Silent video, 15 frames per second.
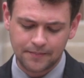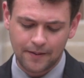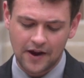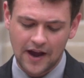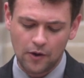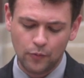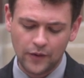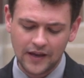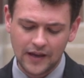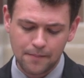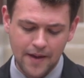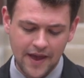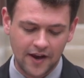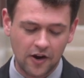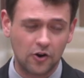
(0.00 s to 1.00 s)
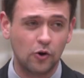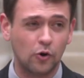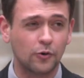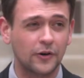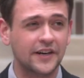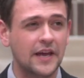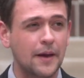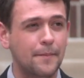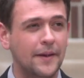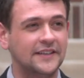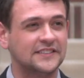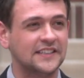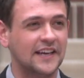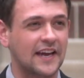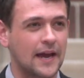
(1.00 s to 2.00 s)
about how we can make our already
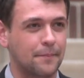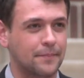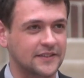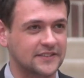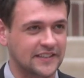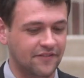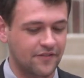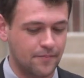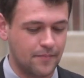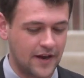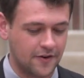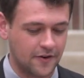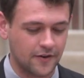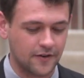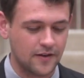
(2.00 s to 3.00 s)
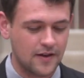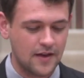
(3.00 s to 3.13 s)
amazing campus even better.